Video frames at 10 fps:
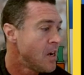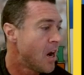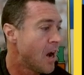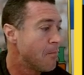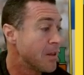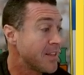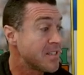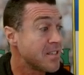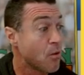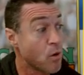But
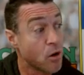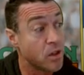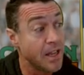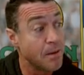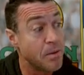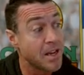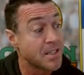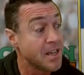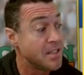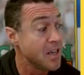this is a real clean
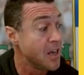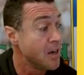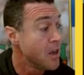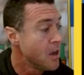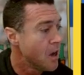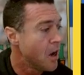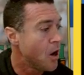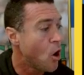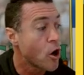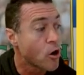PSA 10
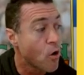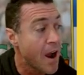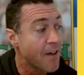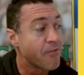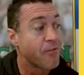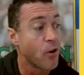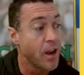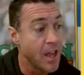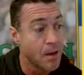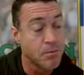autograph for
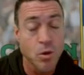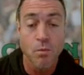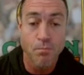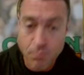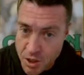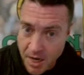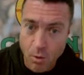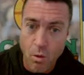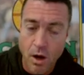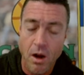him, so
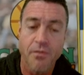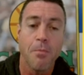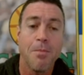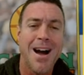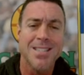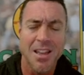check one off the box.